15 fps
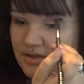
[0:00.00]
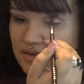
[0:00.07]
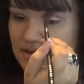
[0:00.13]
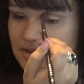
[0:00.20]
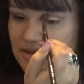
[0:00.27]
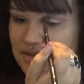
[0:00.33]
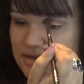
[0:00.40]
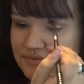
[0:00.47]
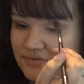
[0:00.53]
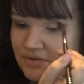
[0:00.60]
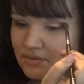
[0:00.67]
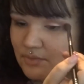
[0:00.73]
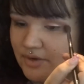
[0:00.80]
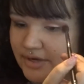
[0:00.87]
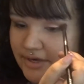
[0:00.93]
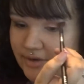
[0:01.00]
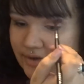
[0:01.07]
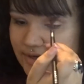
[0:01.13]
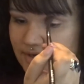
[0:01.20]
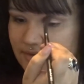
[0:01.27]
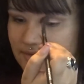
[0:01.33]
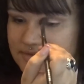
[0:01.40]
And if you're
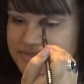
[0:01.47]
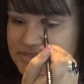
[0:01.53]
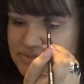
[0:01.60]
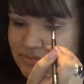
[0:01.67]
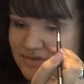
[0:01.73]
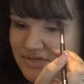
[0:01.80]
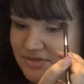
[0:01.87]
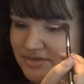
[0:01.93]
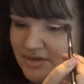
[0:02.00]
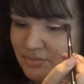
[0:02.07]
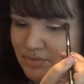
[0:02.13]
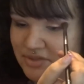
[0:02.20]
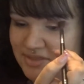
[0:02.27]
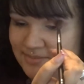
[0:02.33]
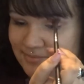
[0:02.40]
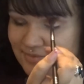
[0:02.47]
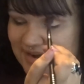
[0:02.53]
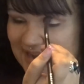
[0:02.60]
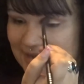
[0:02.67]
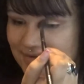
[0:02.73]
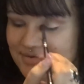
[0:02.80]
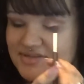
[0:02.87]
wondering, is this what you did with the
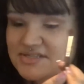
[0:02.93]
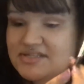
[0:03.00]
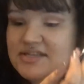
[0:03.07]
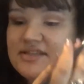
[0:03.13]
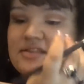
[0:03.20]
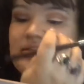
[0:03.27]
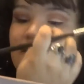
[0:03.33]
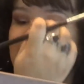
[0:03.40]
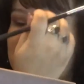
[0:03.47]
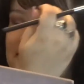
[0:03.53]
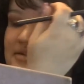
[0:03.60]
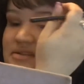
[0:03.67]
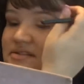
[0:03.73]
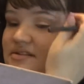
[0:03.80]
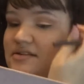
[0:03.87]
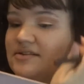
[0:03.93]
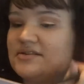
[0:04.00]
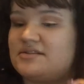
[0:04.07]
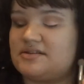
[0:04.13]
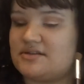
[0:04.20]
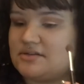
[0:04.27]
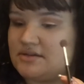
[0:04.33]
browns in the
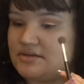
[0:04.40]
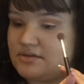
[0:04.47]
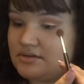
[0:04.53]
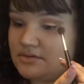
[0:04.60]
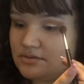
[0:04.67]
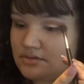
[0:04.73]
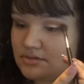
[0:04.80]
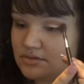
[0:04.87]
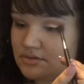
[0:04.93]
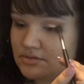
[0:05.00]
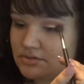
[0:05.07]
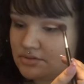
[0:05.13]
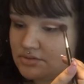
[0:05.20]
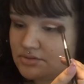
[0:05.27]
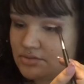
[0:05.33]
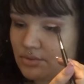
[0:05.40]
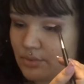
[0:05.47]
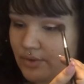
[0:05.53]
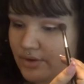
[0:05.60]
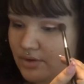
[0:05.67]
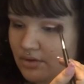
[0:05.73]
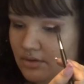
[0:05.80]
last
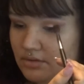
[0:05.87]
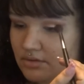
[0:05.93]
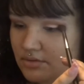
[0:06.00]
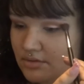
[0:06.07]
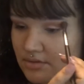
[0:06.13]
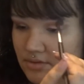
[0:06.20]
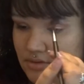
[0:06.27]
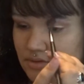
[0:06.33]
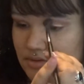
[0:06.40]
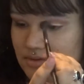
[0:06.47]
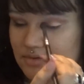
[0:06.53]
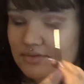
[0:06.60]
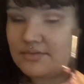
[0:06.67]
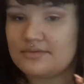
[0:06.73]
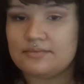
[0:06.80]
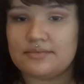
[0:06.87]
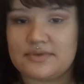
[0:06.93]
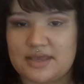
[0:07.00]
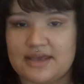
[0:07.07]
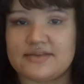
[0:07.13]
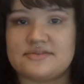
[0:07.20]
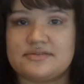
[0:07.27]
tutorial?
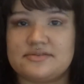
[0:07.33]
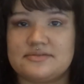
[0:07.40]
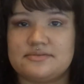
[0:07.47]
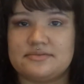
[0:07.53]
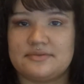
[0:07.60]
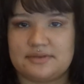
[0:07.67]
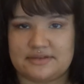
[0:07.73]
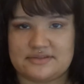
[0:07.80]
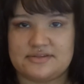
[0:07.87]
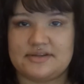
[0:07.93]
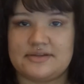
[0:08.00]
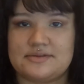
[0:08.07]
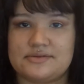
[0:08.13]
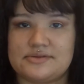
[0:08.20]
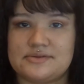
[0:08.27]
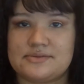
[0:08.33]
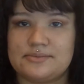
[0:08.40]
Yes. Yes, it is.